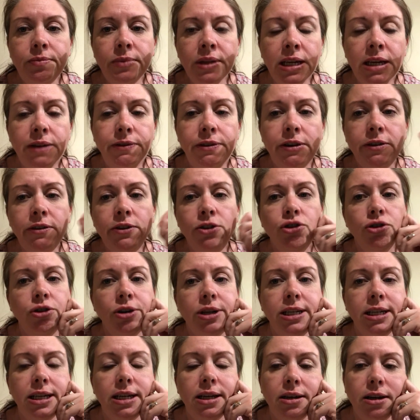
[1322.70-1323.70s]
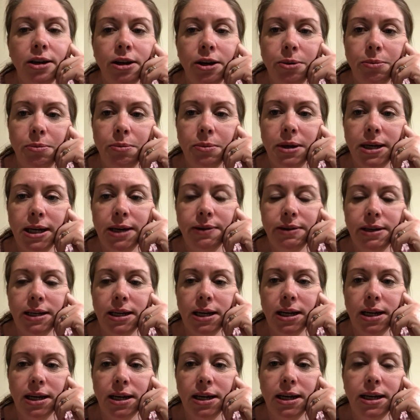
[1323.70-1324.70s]
If you enjoyed it, give it
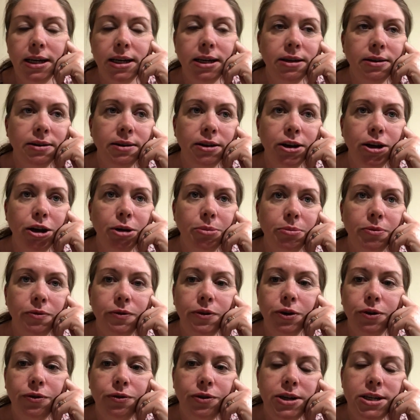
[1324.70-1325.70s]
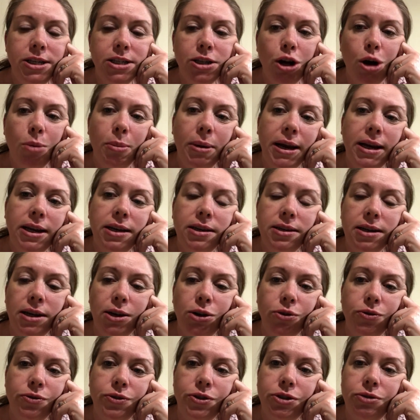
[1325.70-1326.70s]
a like. Feel free to comment. I
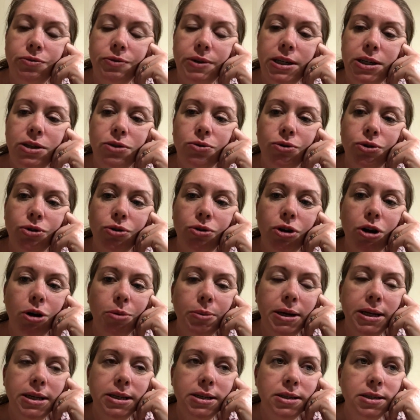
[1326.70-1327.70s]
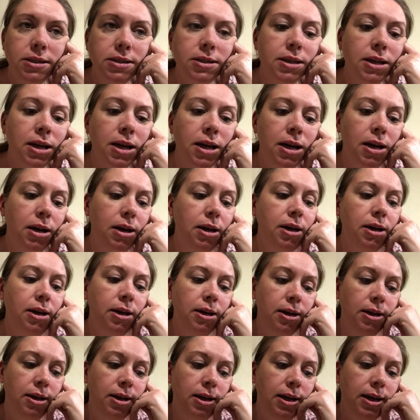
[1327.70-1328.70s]
love to read all your comments.
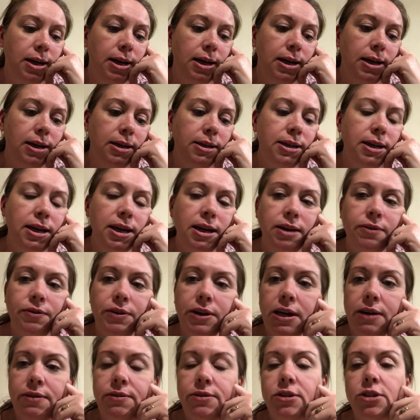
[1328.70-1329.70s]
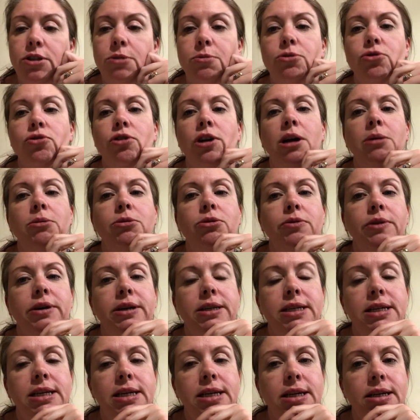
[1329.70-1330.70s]
And yeah, if you haven't subscribed
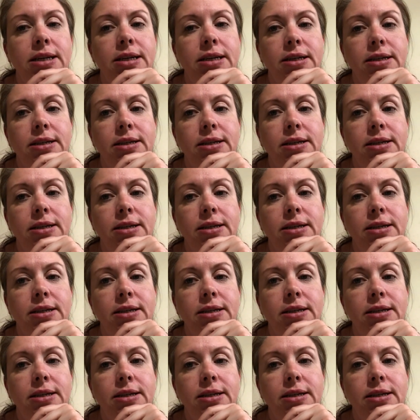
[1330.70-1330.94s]
already,